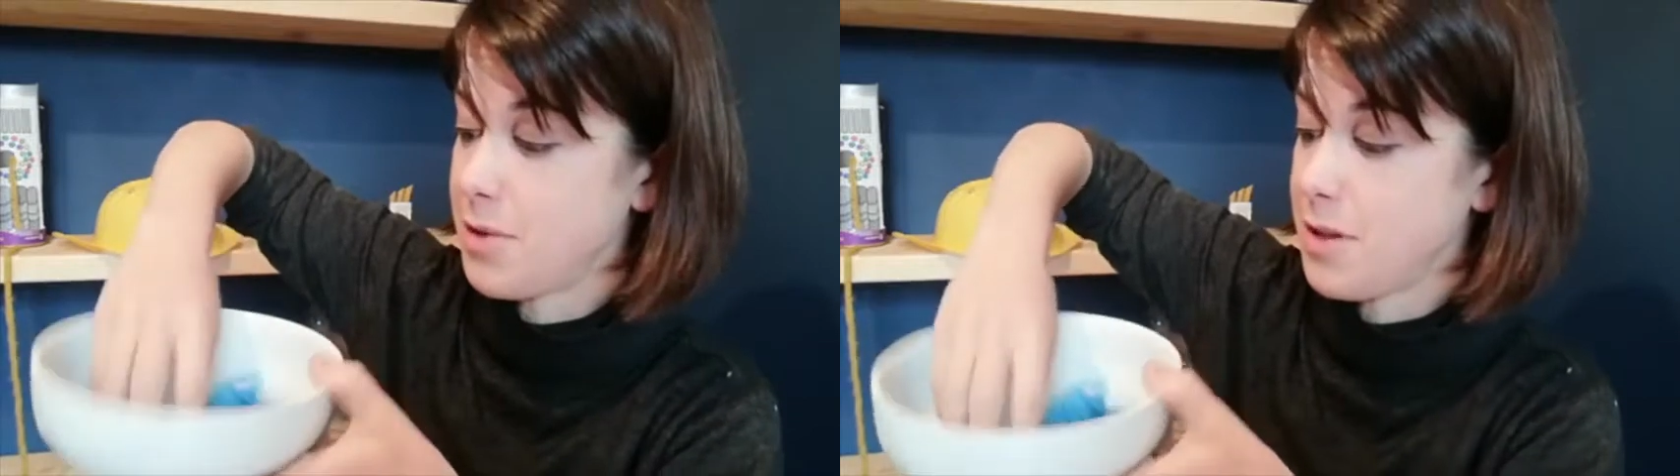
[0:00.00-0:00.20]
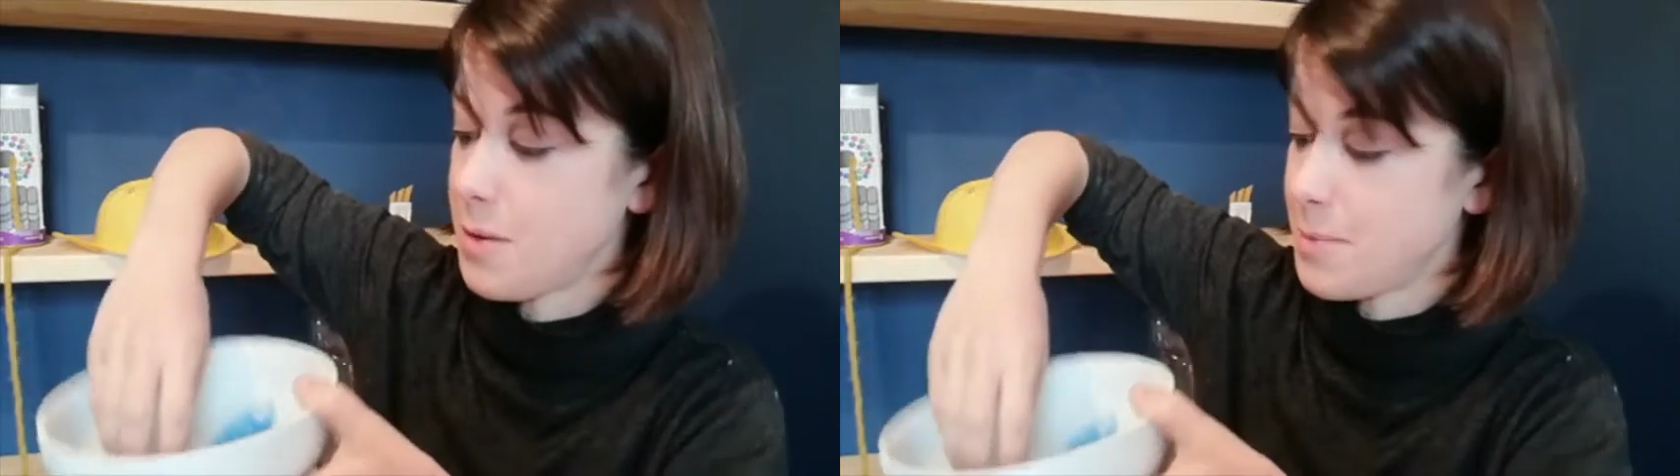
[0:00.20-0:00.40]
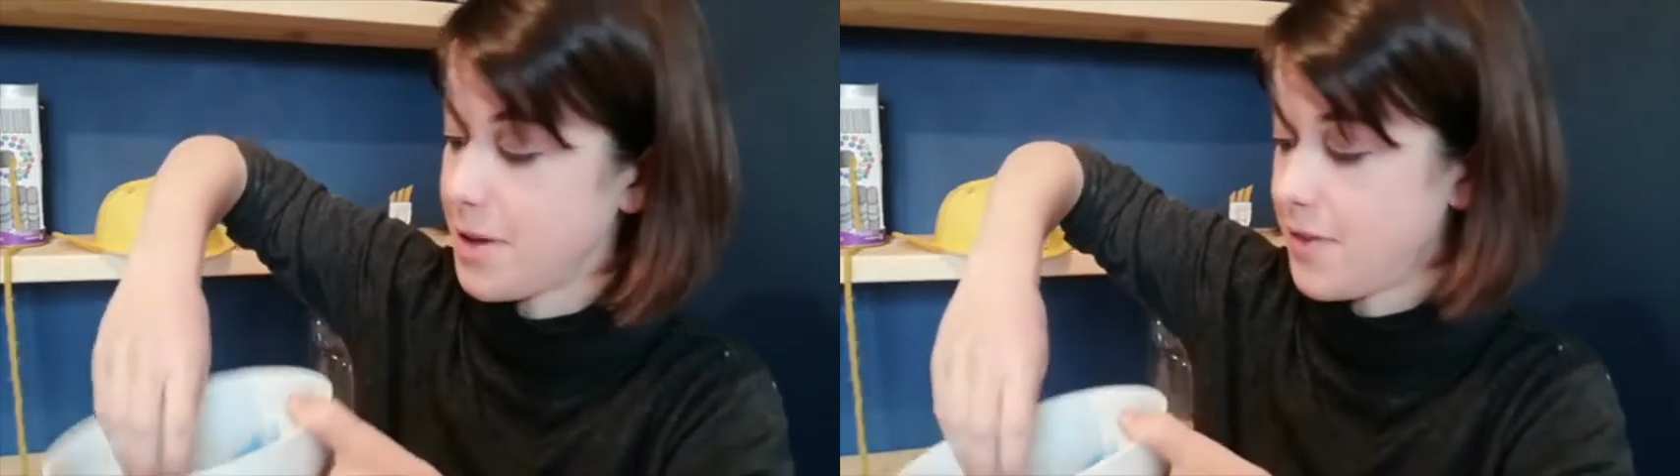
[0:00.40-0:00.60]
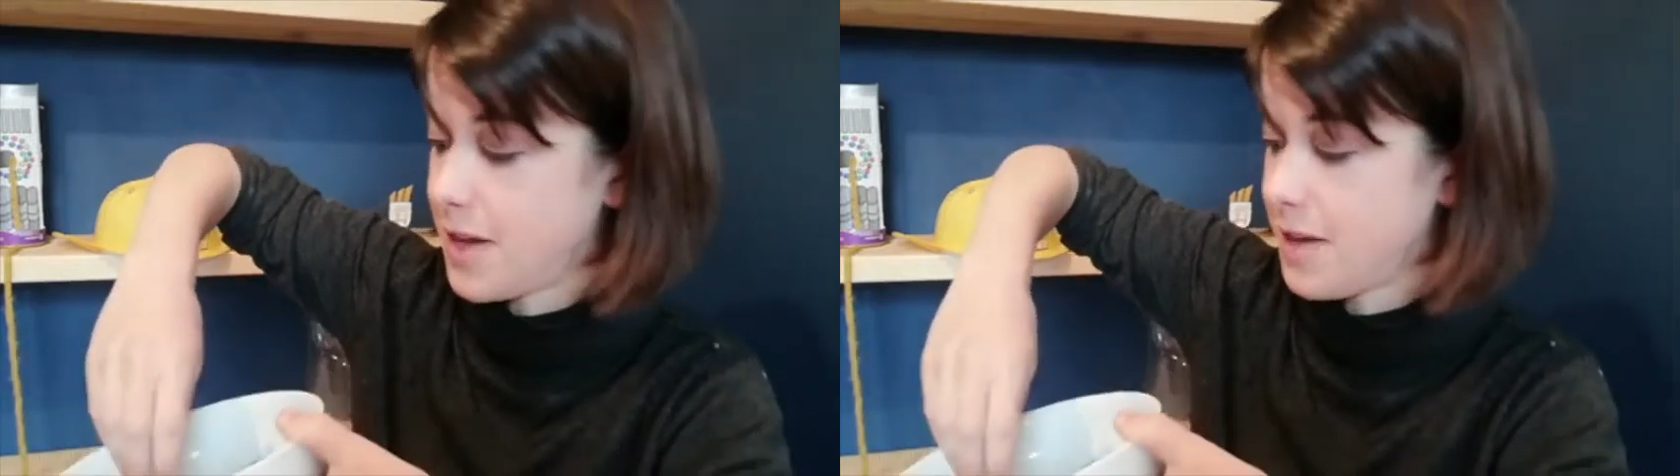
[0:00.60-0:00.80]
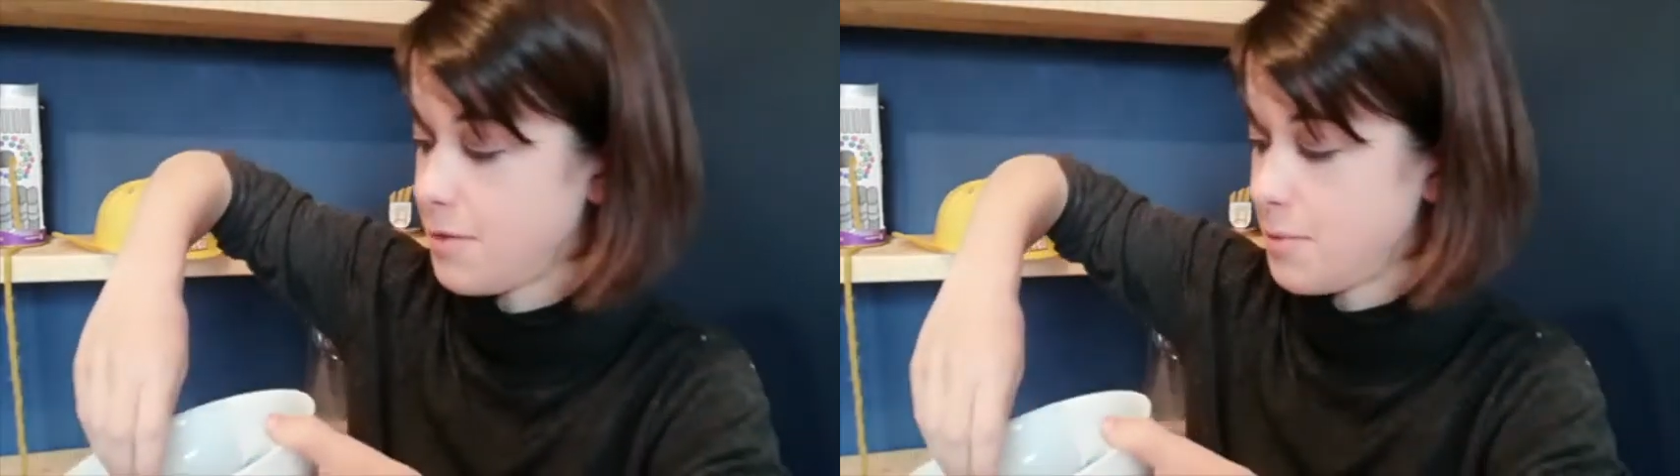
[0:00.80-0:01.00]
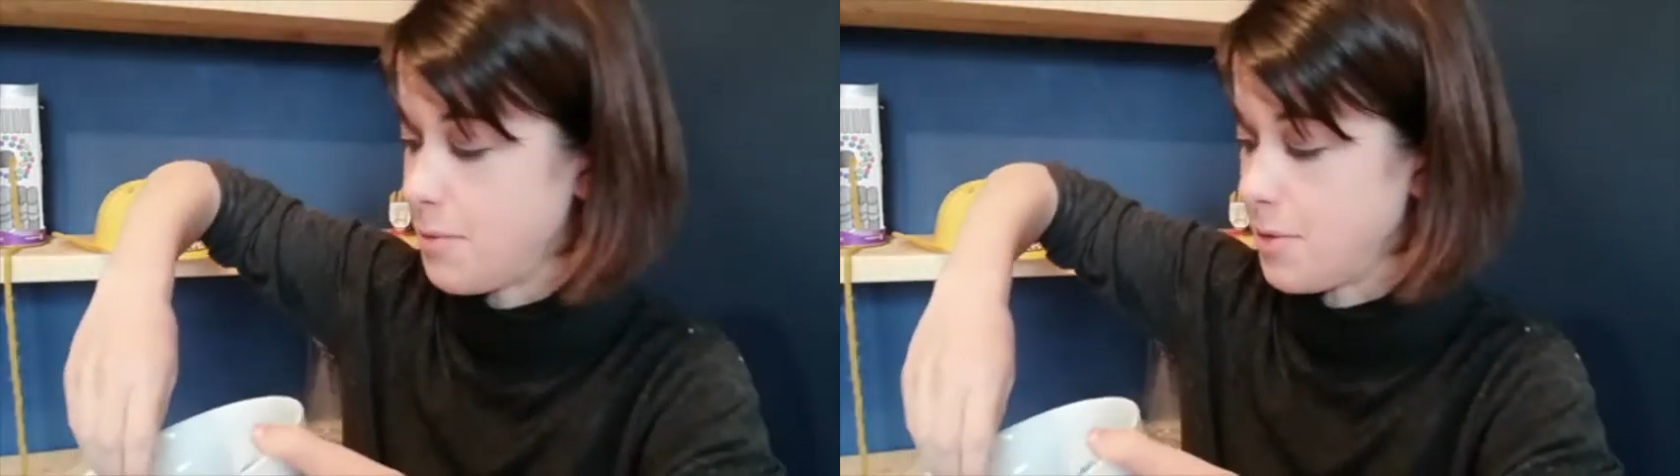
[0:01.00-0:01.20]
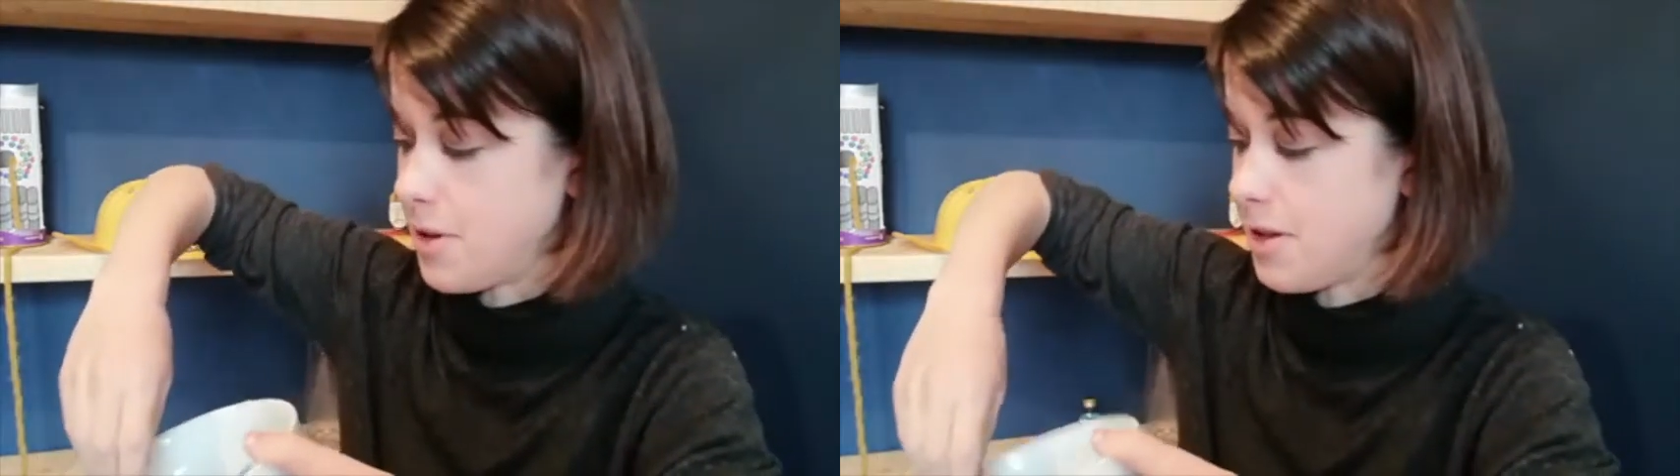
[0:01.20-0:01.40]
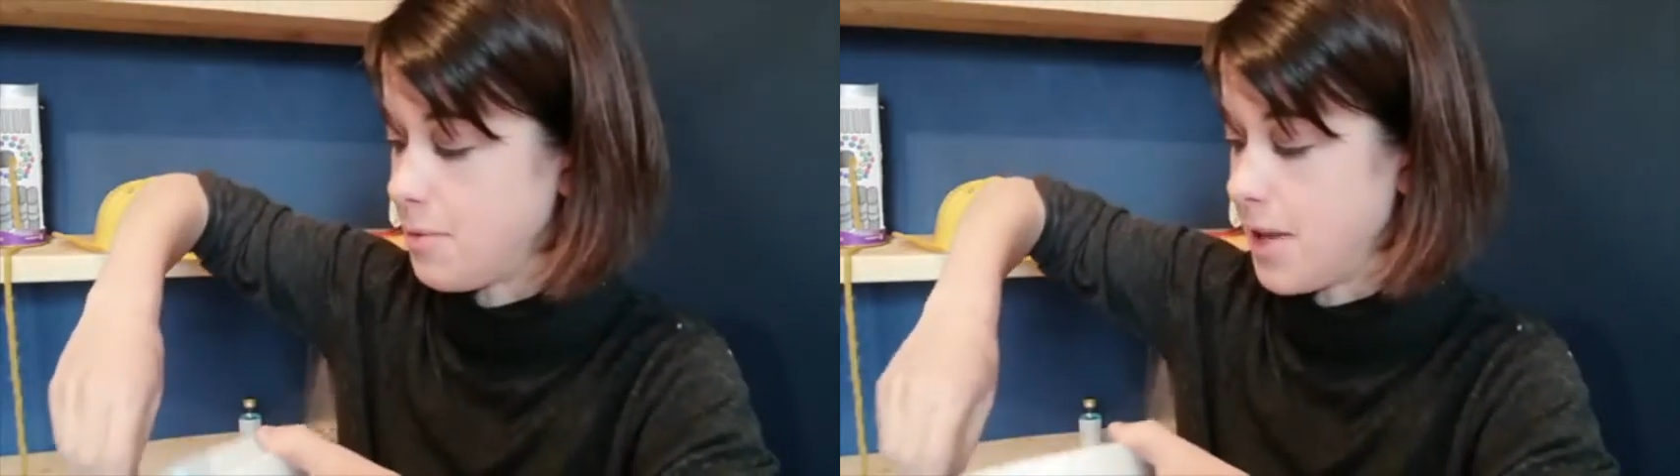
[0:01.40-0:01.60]
You are my favourite people
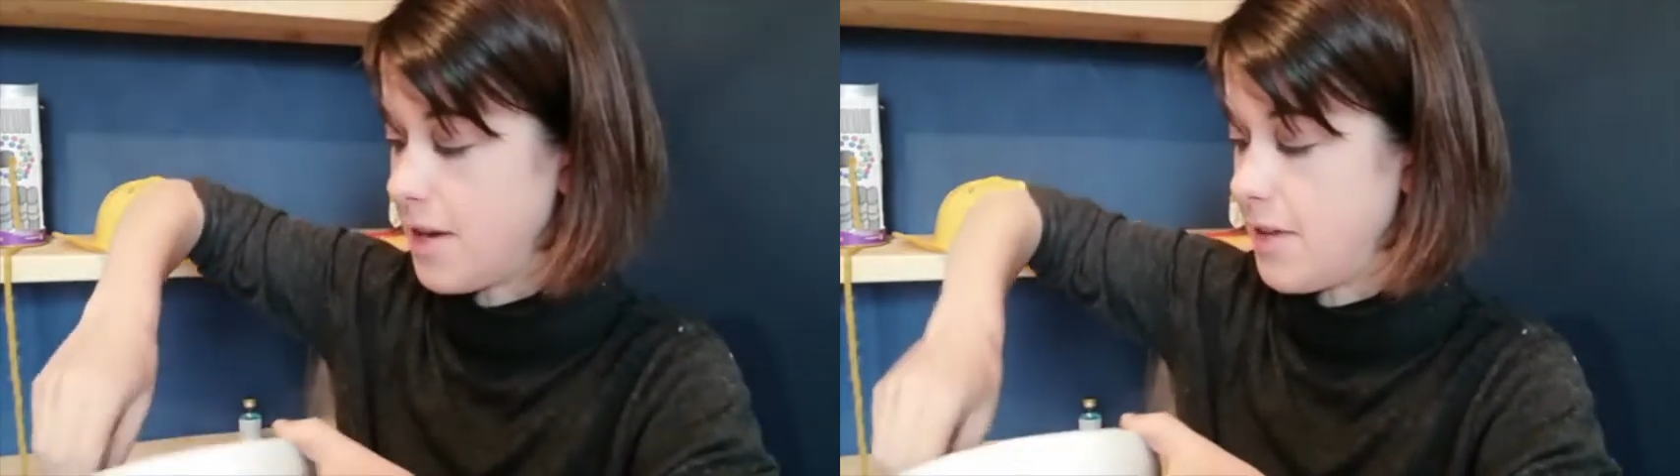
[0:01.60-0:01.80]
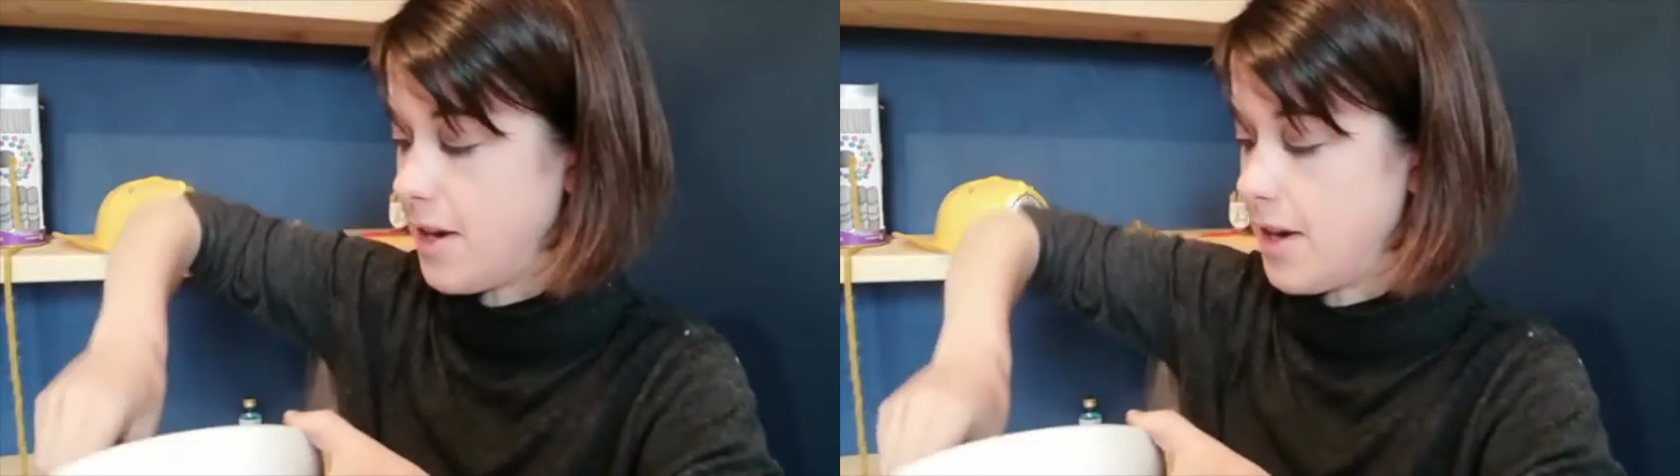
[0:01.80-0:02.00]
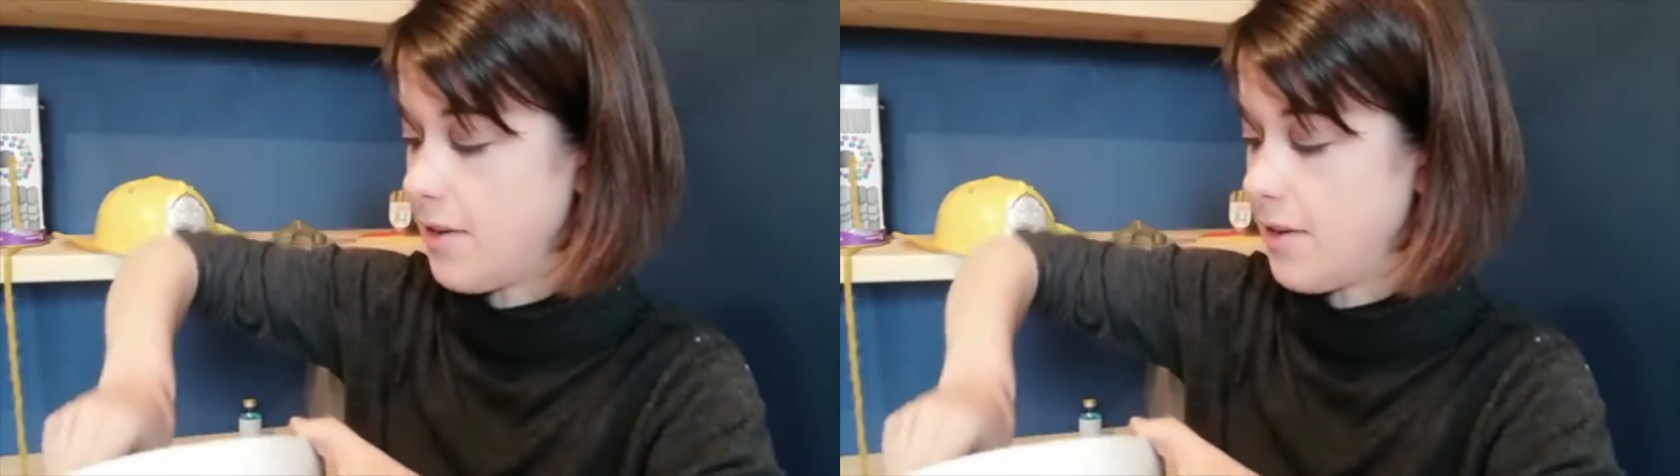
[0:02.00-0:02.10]
on the planet right now.